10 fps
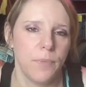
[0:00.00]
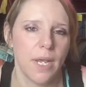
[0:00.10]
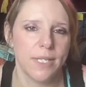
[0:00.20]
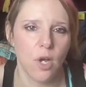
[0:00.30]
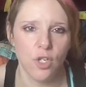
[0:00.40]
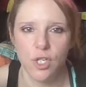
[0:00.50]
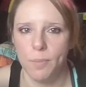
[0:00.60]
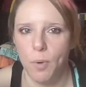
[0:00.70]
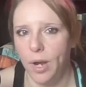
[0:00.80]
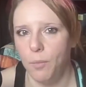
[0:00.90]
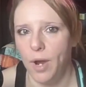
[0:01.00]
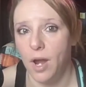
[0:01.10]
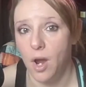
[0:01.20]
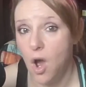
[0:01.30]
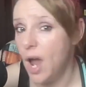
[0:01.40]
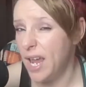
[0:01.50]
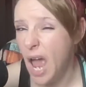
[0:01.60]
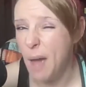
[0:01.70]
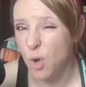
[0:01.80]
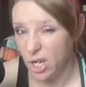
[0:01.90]
It's gotten to the point where I
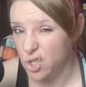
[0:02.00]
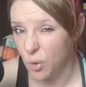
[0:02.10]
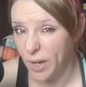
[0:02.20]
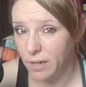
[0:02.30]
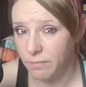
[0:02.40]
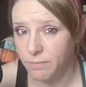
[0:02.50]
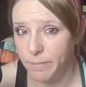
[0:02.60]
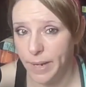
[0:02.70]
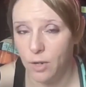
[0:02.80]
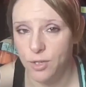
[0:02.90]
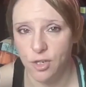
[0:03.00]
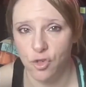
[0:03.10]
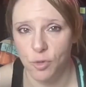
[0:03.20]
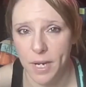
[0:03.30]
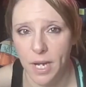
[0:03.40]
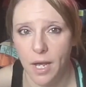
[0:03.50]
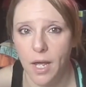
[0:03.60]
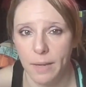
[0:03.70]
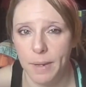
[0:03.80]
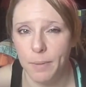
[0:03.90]
am not enjoying being on social
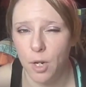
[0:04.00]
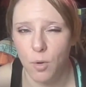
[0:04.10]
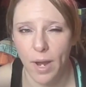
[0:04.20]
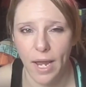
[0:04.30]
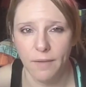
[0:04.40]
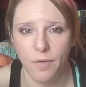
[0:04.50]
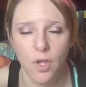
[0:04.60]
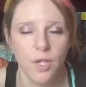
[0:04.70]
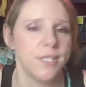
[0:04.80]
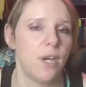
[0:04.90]
media. People are quite hateful. So